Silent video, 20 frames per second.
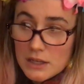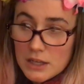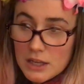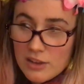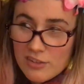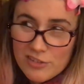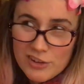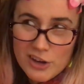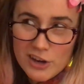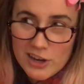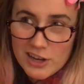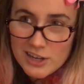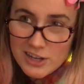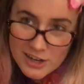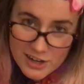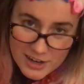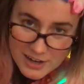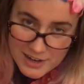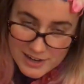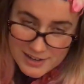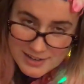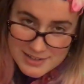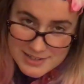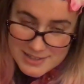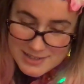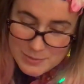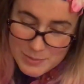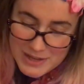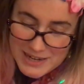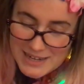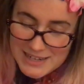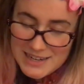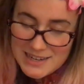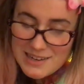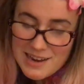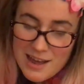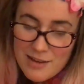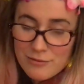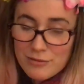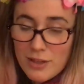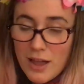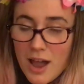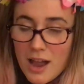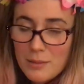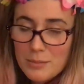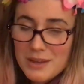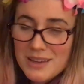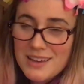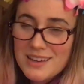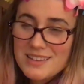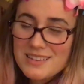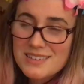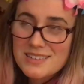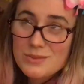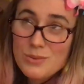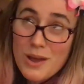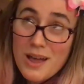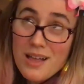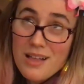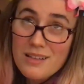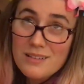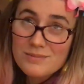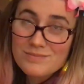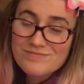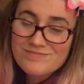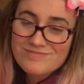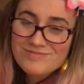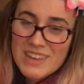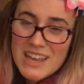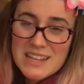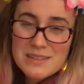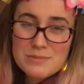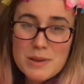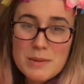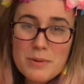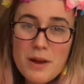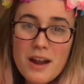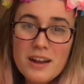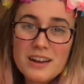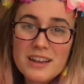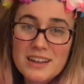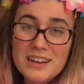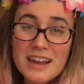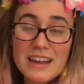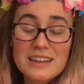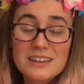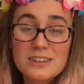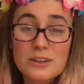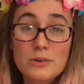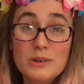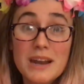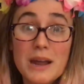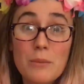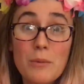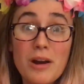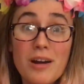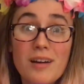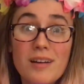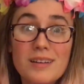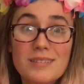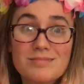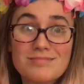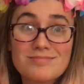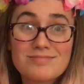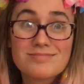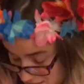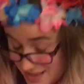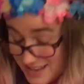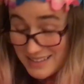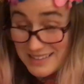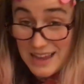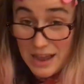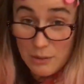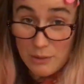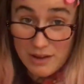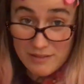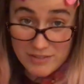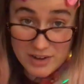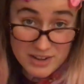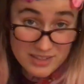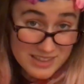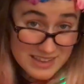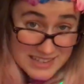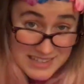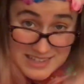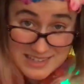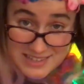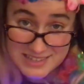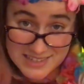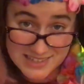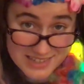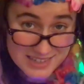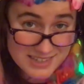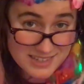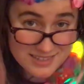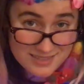if you're curious, but I did not vlog because, well, it's my party and I can do what I want. This, however, this is